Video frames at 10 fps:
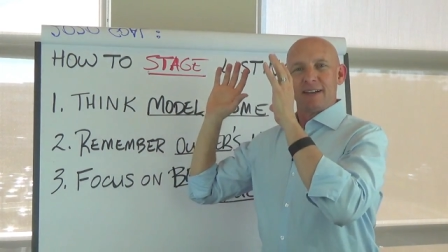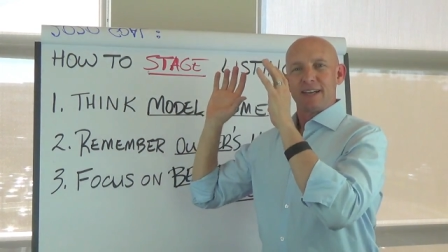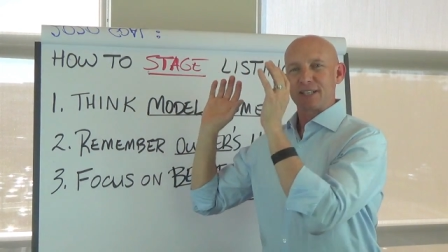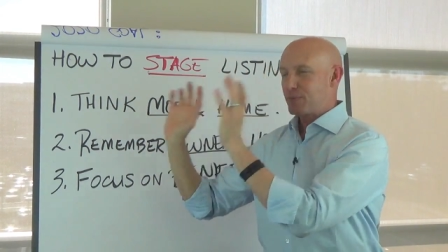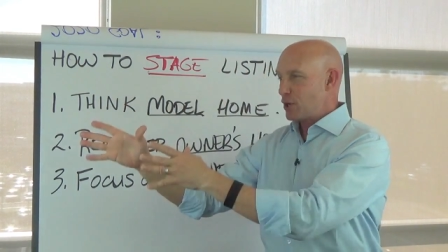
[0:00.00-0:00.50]

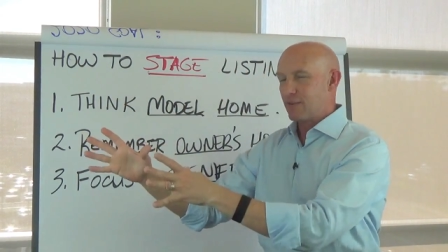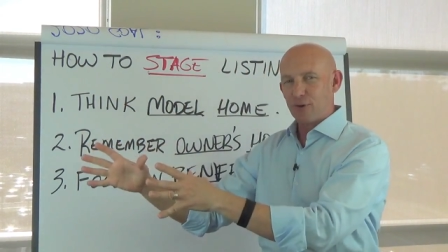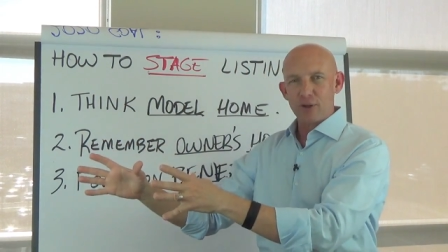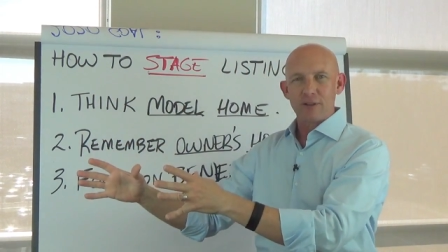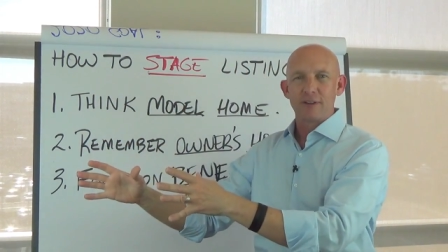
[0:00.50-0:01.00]
It's
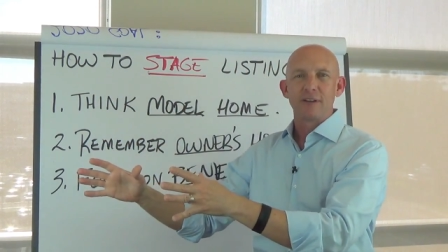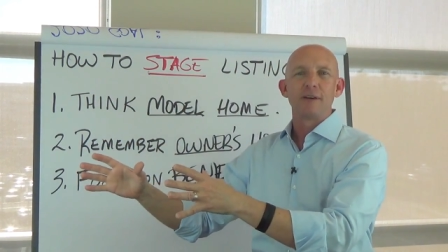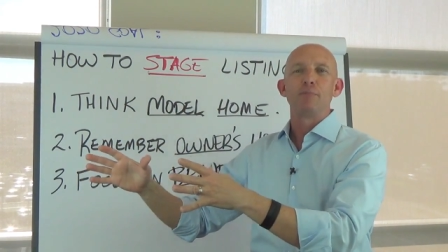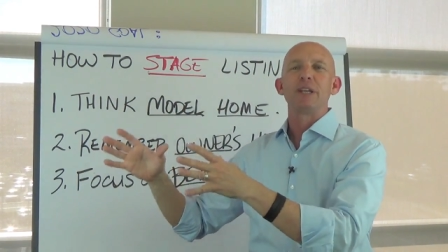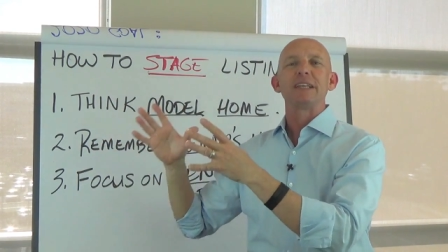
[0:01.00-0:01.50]
beautiful.
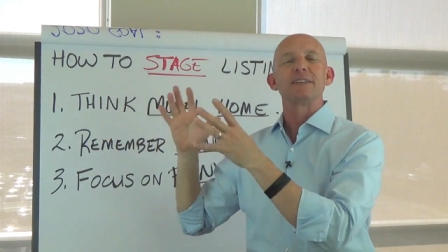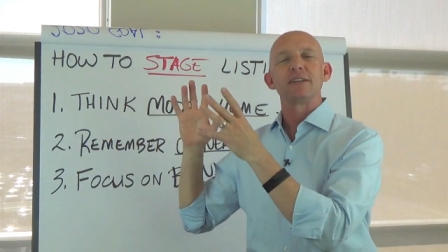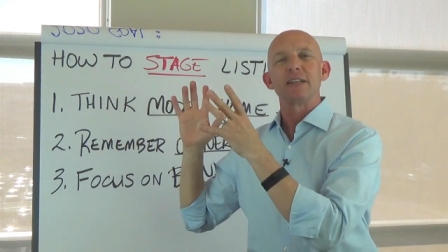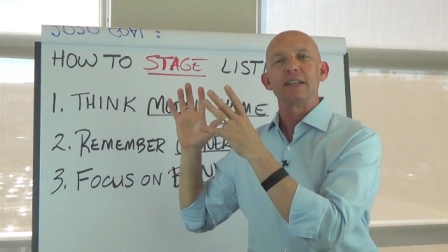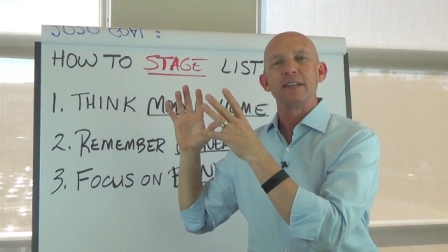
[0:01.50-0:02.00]
But
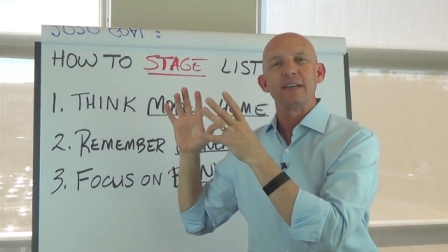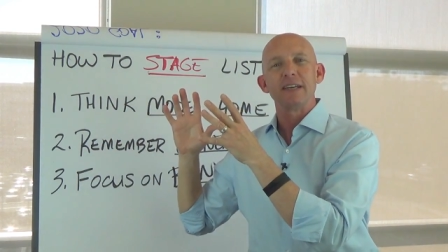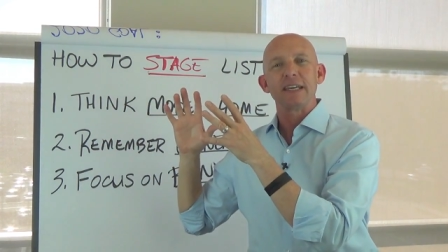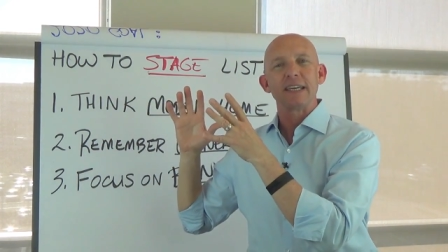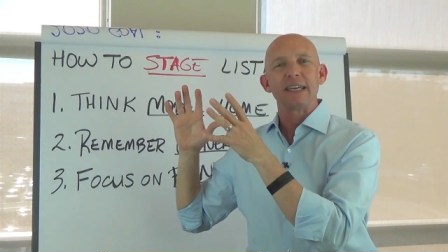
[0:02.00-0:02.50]

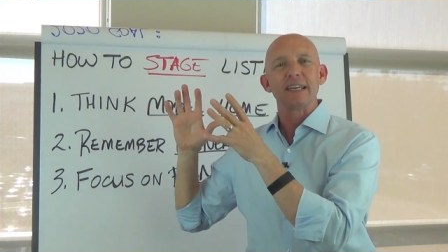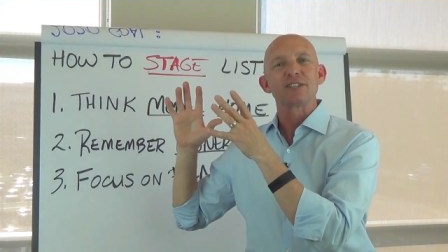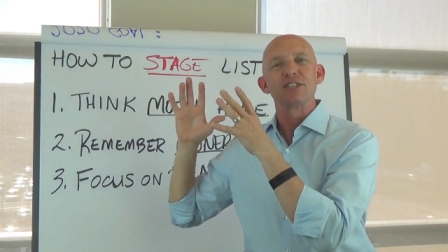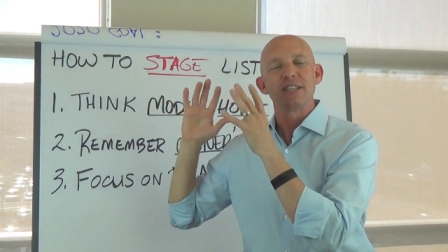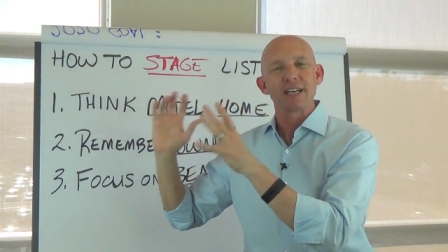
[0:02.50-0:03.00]

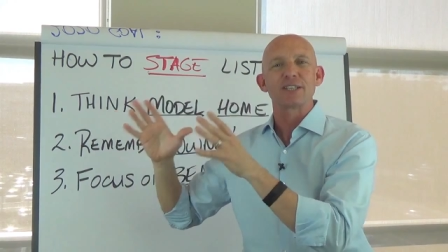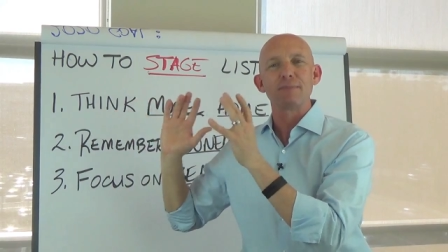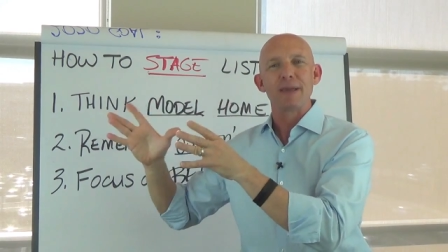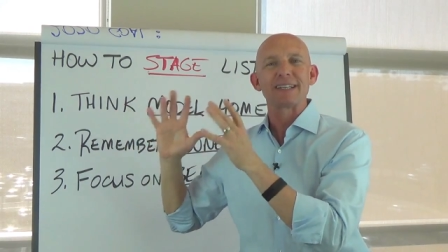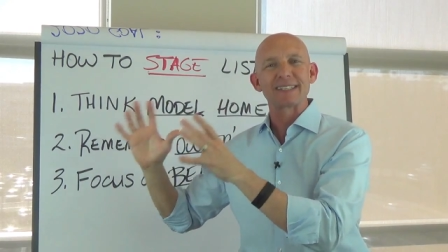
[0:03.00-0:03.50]
it
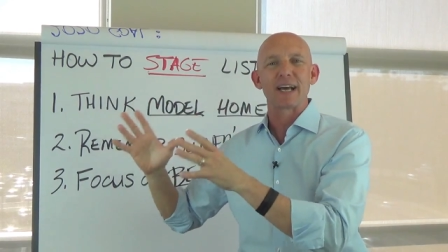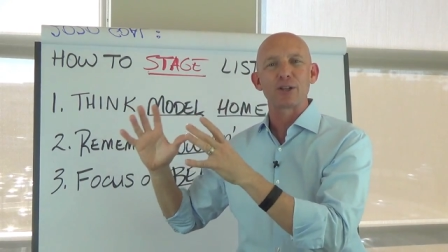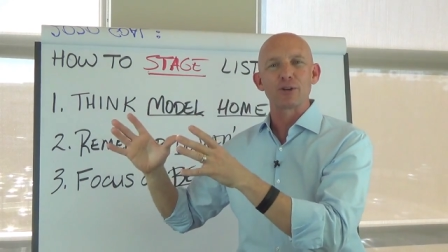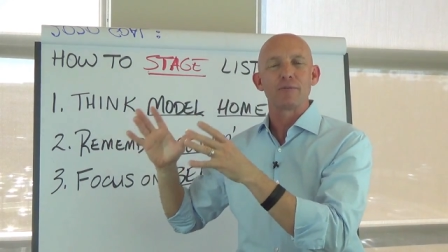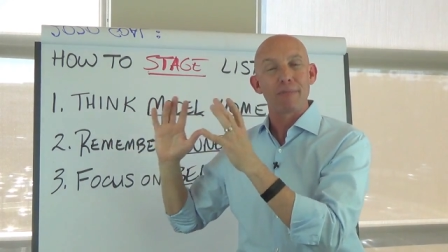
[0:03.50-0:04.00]
doesn't make
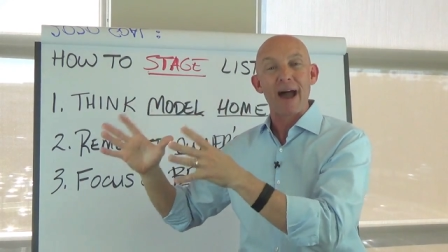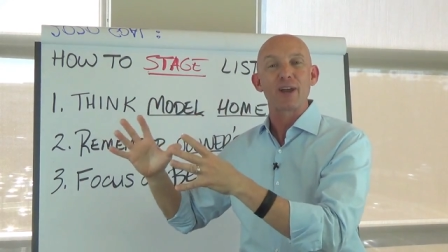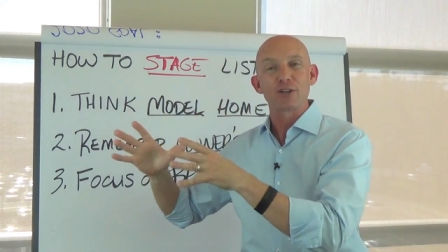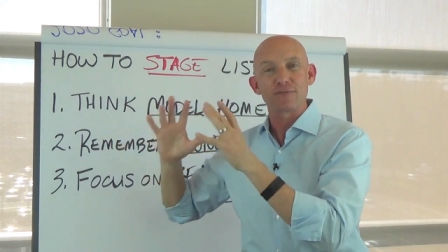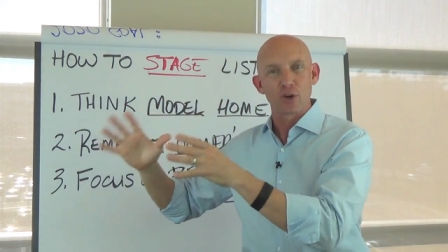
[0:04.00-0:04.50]

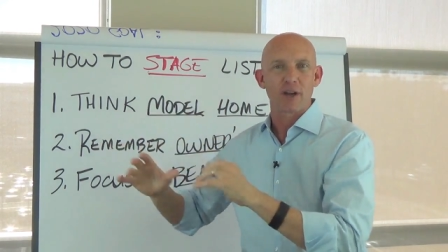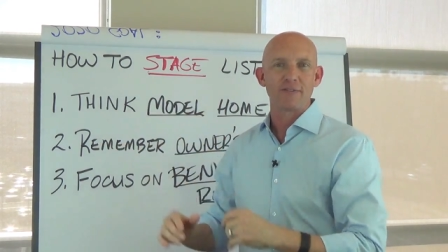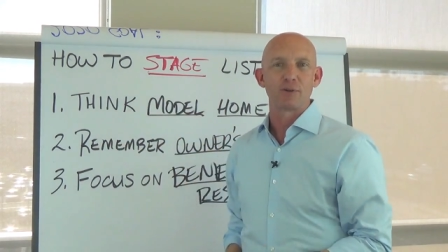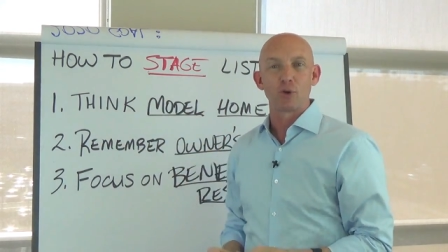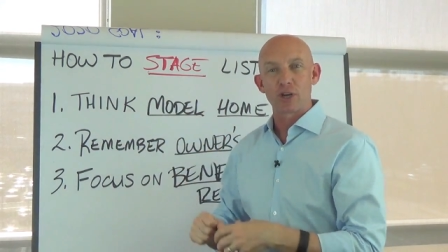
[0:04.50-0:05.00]
buyers feel
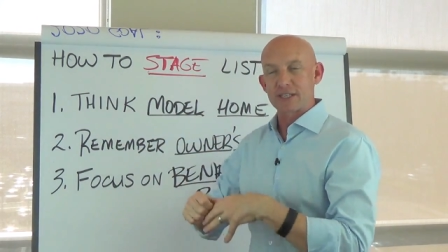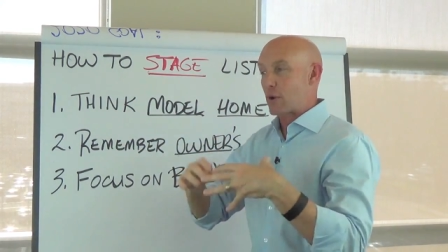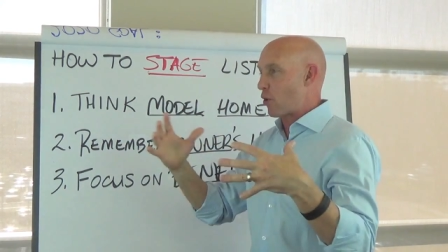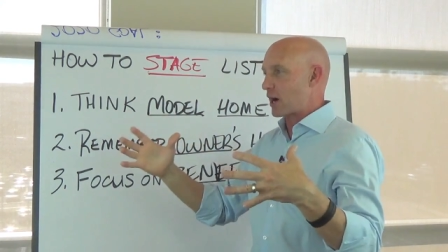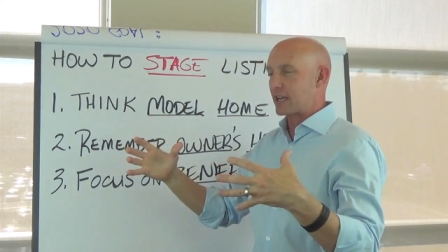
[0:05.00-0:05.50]
comfortable because they
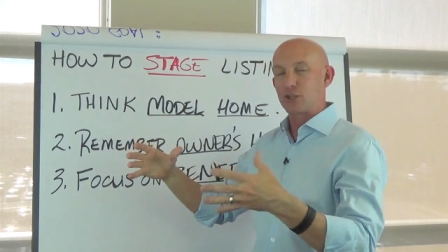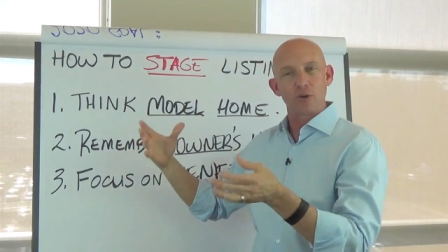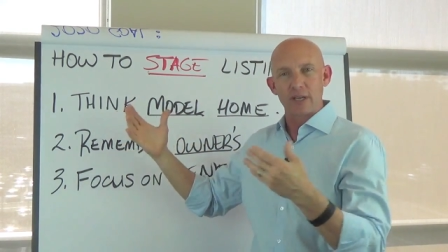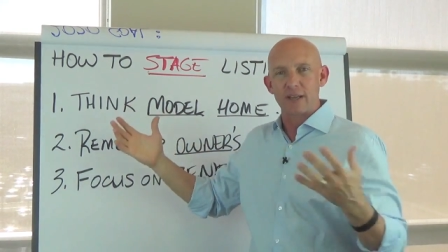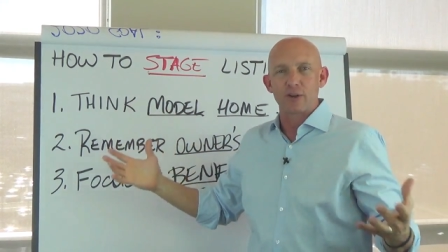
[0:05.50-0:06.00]
walk
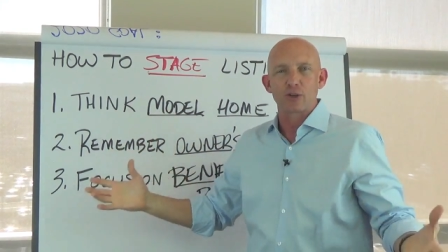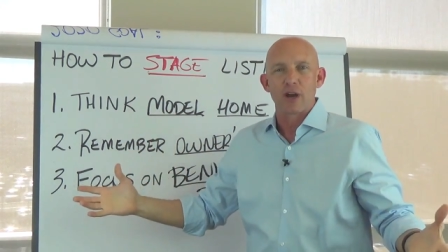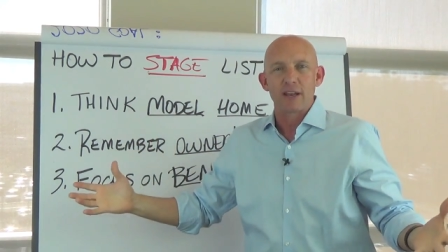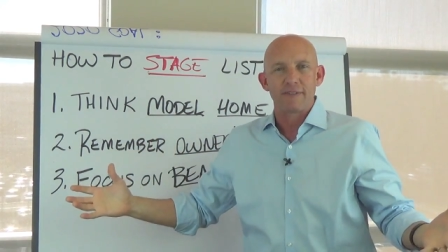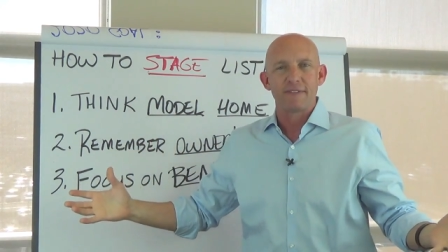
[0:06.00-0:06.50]
into it and they're
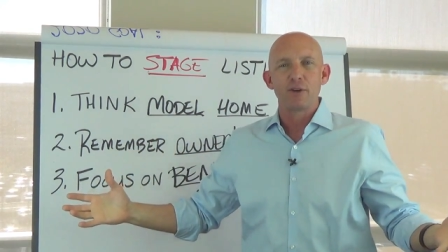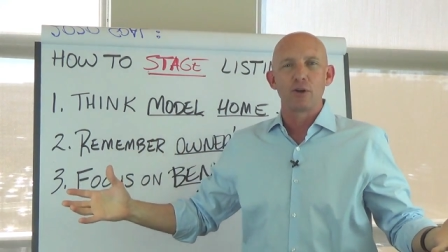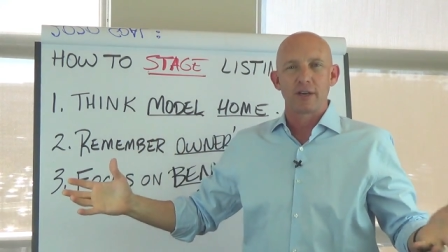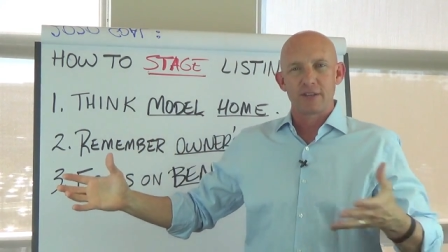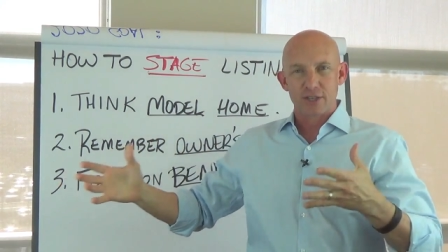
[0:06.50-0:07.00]
trying to
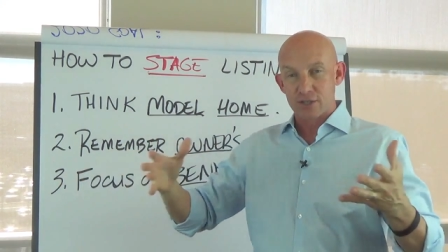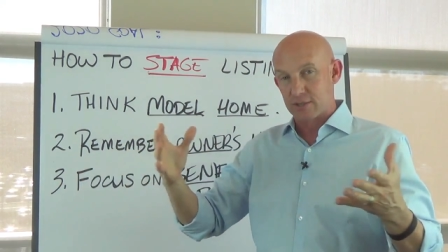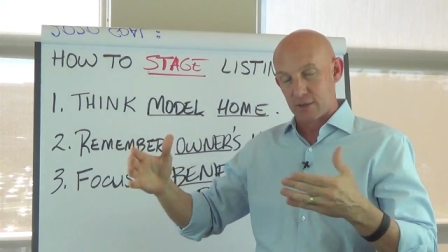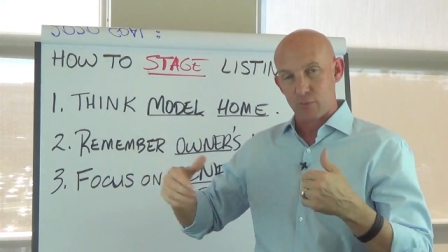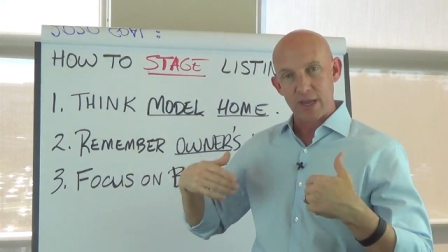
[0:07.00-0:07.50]
feel, and this is
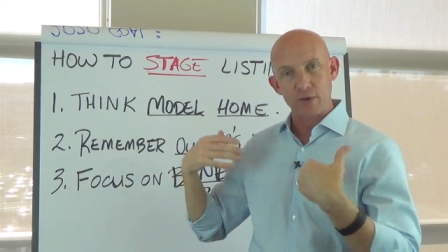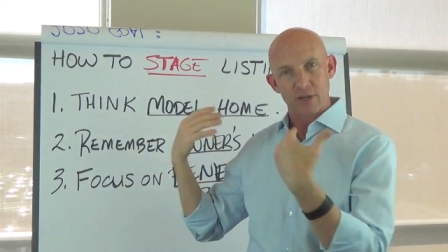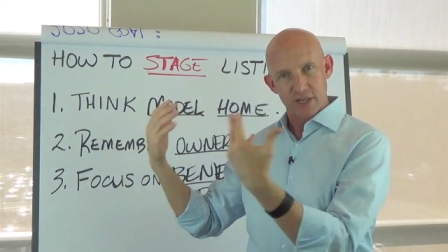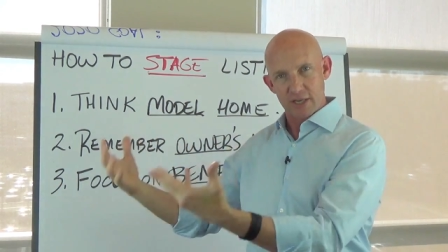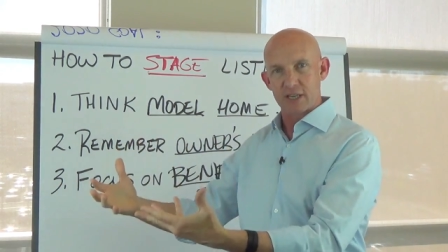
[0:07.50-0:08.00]
the way you
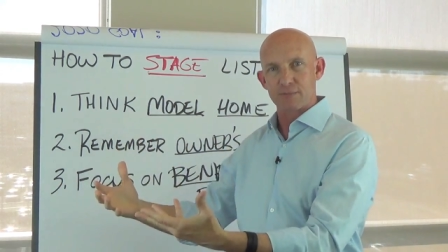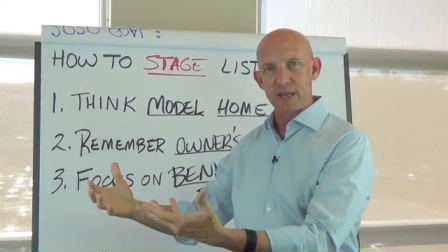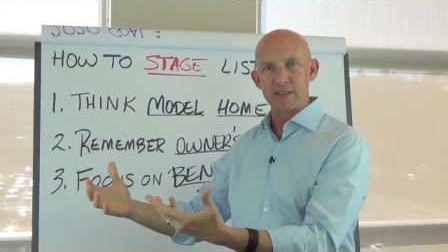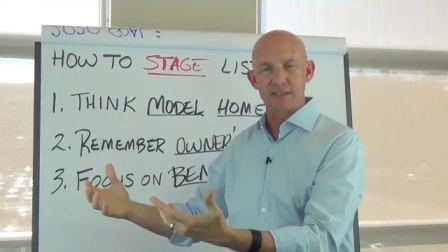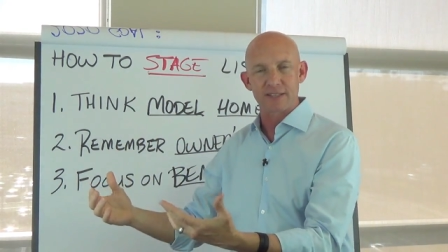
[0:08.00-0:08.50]
can
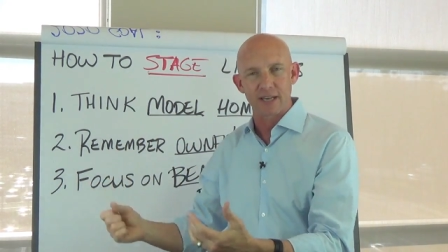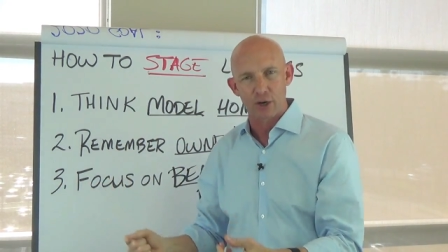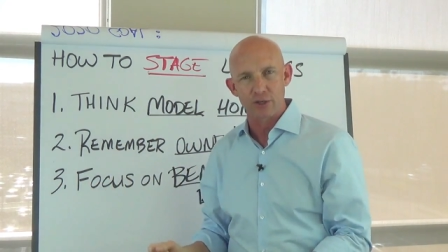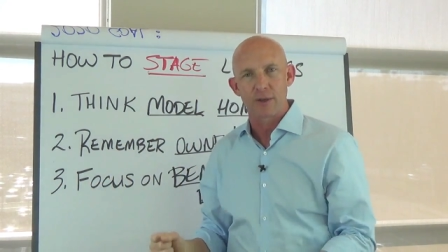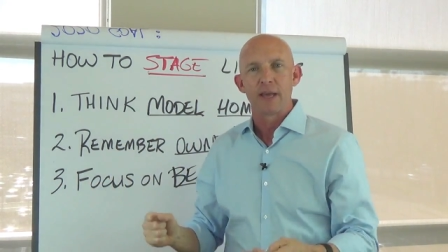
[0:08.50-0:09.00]
explain this to
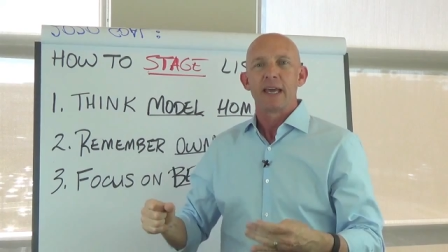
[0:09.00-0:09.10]
sellers,